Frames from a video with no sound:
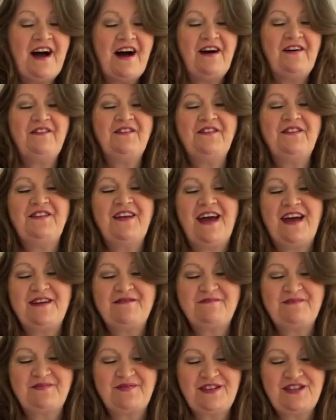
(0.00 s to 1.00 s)

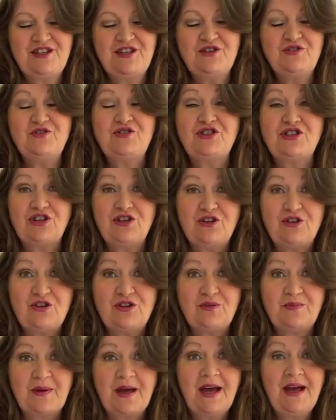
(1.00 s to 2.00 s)
On
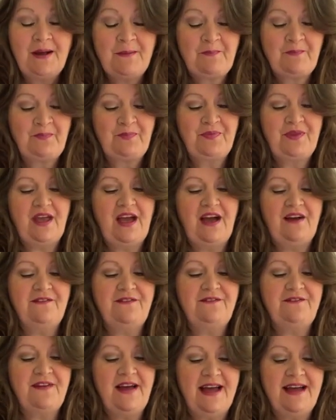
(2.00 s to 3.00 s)
YouTube, I
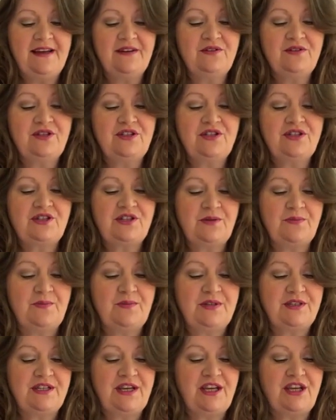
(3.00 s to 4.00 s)
found
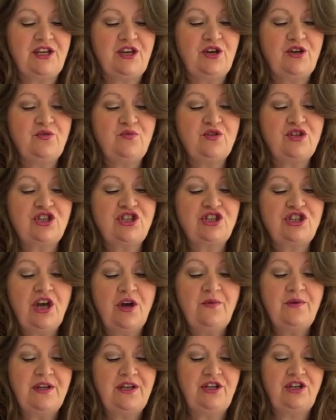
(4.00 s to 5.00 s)
somebody who was
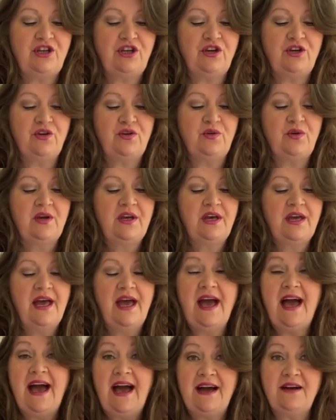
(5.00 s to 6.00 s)
showing you
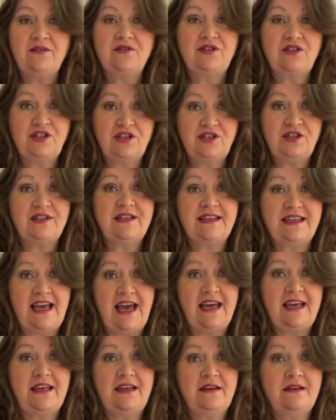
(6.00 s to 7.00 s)
how to do the
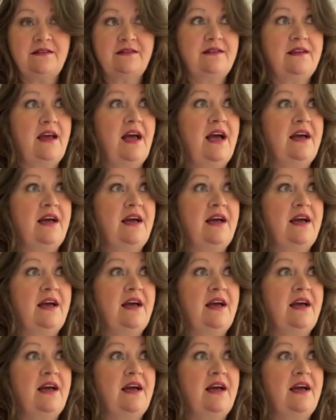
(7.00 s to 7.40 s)
cakes.